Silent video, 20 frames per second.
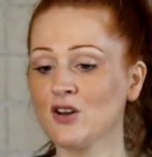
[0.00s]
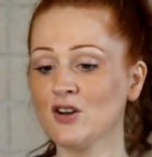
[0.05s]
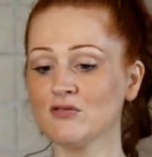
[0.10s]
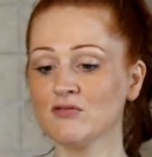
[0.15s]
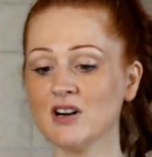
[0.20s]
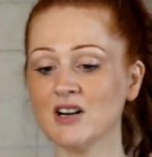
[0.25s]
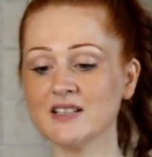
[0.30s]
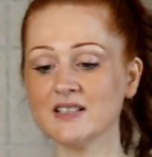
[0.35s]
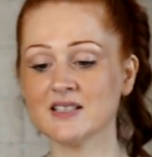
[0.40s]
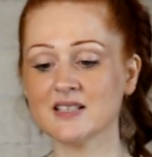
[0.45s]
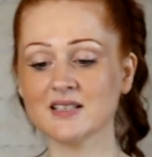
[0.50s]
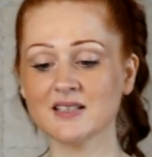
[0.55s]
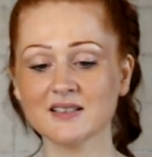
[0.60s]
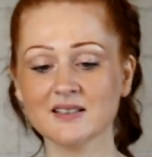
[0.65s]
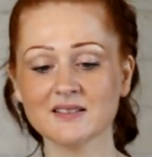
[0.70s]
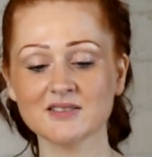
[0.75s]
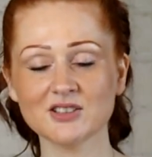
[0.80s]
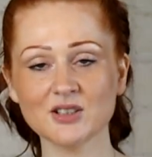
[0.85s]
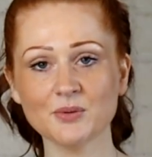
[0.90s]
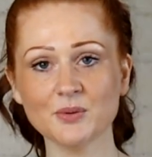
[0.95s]
Right,
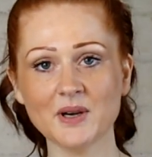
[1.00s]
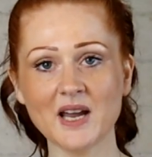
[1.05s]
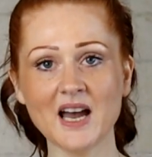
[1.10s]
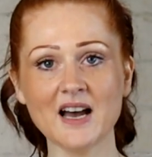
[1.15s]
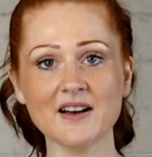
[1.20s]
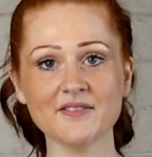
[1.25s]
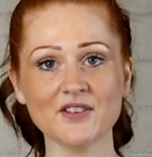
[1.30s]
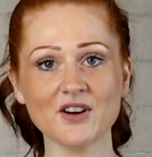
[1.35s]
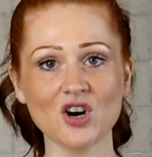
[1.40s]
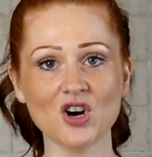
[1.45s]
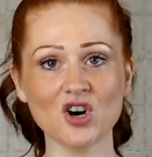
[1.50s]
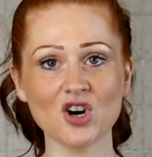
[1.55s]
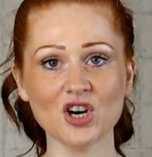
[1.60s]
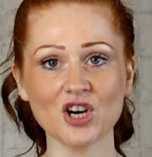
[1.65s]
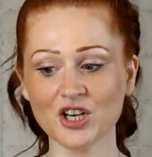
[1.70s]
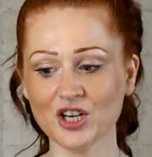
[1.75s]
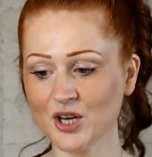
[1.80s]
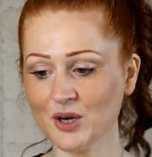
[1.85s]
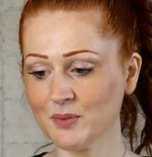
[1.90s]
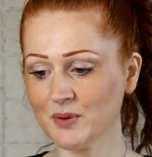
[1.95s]
so we have
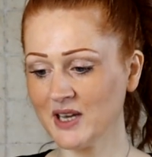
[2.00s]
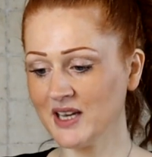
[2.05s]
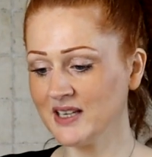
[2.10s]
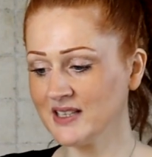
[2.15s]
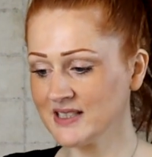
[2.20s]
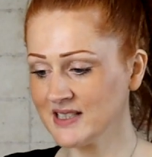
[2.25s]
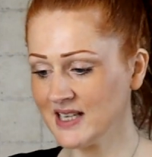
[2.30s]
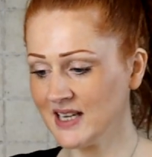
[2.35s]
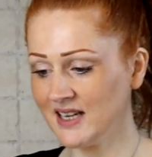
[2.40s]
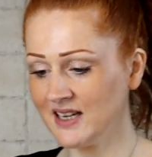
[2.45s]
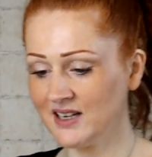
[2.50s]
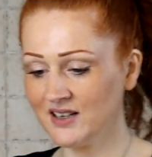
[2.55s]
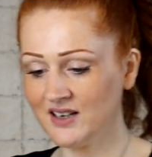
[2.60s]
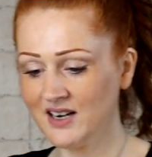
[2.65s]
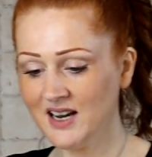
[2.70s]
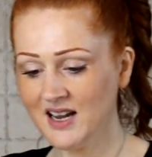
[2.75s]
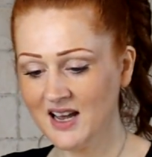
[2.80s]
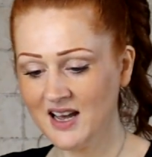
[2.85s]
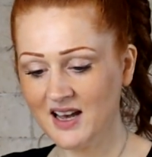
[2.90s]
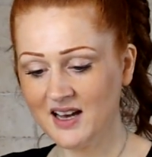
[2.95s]
our cupcakes here,
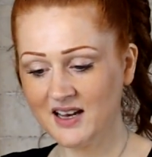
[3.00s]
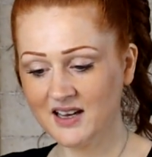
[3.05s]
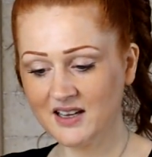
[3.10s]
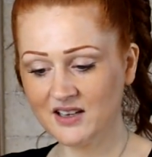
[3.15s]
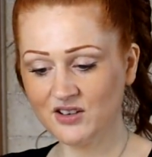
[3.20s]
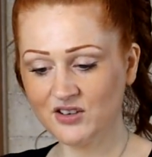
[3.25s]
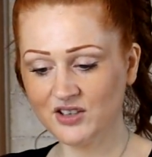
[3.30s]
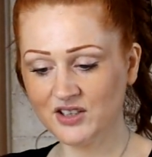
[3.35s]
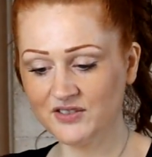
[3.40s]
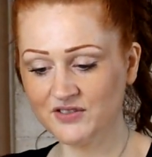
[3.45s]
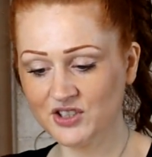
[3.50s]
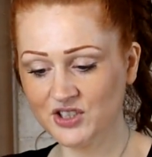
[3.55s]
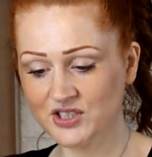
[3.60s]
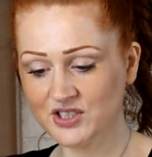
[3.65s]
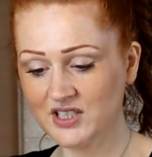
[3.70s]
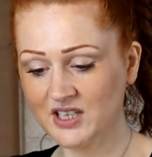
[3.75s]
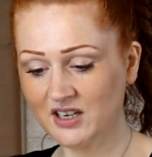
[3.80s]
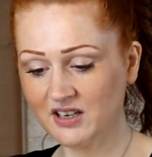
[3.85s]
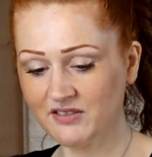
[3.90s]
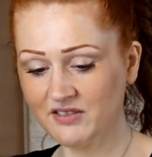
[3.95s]
and I have just
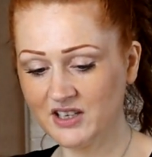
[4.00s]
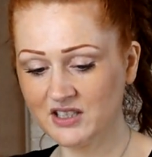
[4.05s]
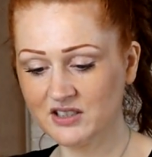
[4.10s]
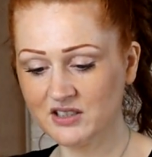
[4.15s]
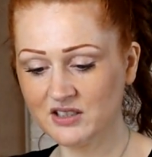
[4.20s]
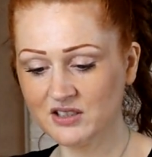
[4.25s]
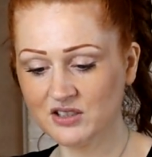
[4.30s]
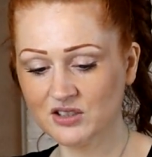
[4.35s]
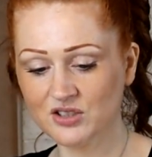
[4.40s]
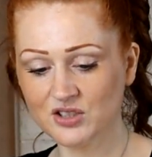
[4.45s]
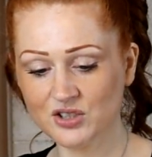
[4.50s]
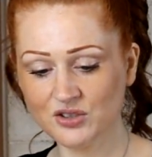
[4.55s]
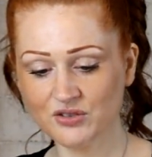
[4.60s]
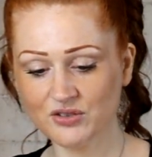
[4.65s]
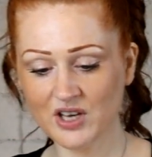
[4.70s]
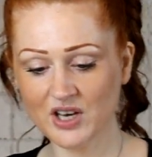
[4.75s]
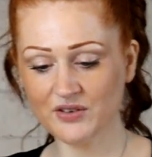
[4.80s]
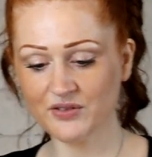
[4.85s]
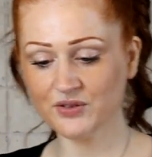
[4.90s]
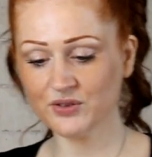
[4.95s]
decorated 2
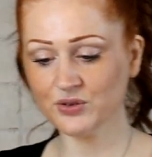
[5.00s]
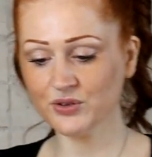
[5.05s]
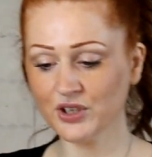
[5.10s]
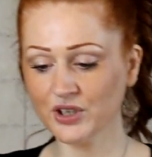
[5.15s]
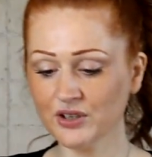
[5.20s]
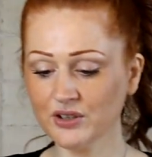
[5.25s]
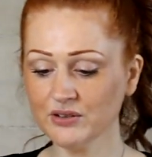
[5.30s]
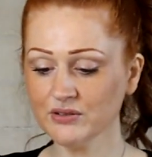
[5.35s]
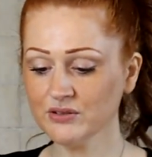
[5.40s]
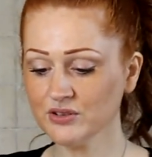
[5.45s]
there for you.